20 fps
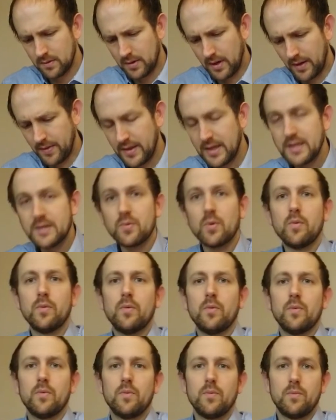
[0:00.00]
and these
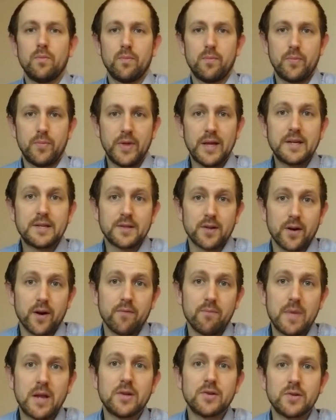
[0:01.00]
will things that
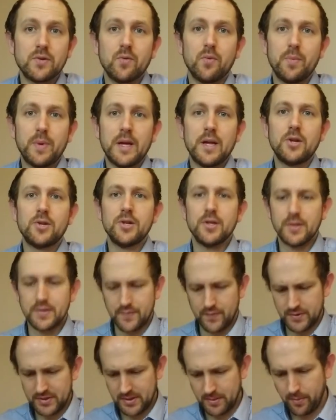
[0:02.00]
I've mentioned will be issues
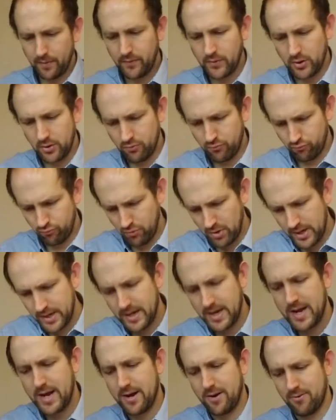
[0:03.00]
for some of you right
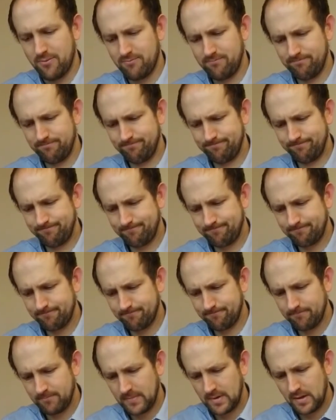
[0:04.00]
now.
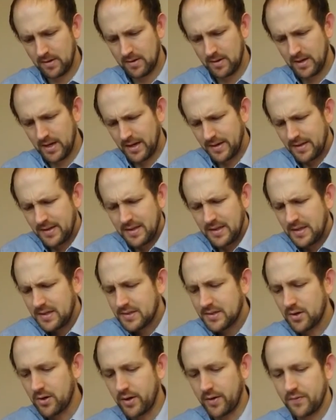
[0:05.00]
And in
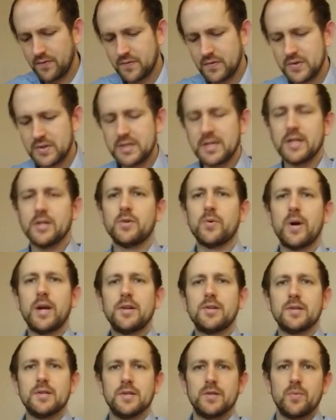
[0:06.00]
these kind of
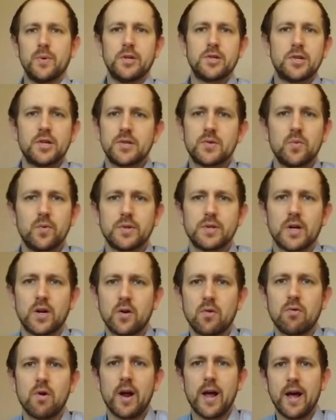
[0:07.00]
situations, we just want to
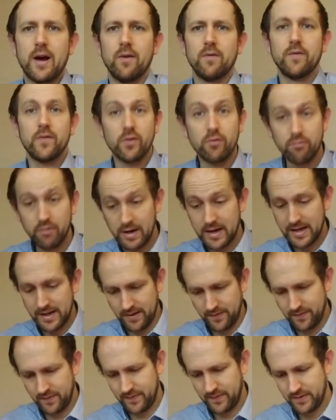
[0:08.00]
cry out for
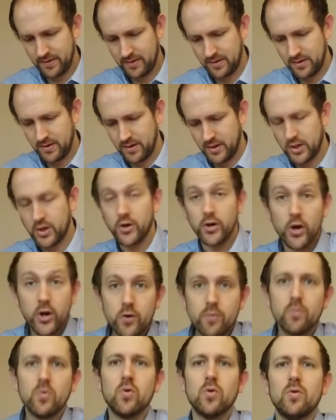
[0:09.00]
relief. No
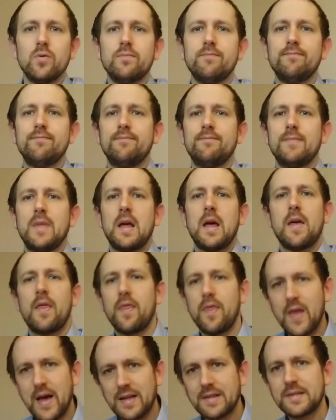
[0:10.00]
more.
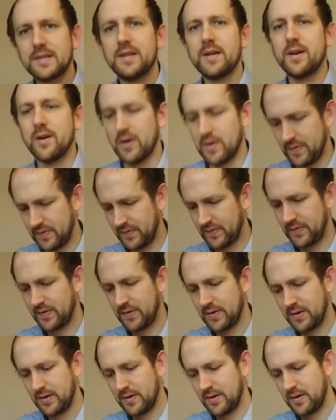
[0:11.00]
That's enough.
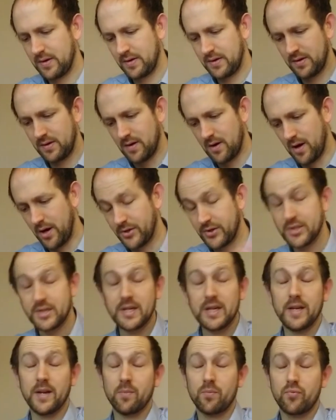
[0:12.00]
I just
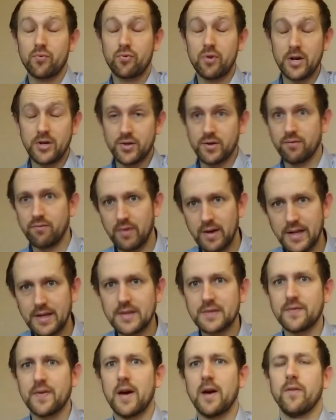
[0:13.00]
need a pressure
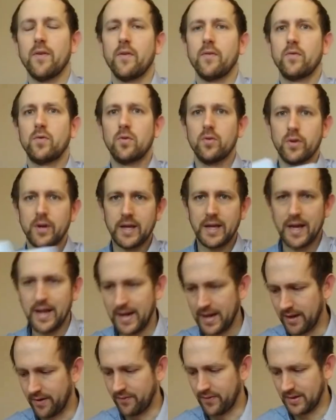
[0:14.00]
release valve. I've got to get
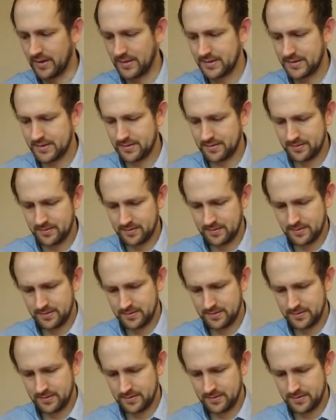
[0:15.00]
out of this.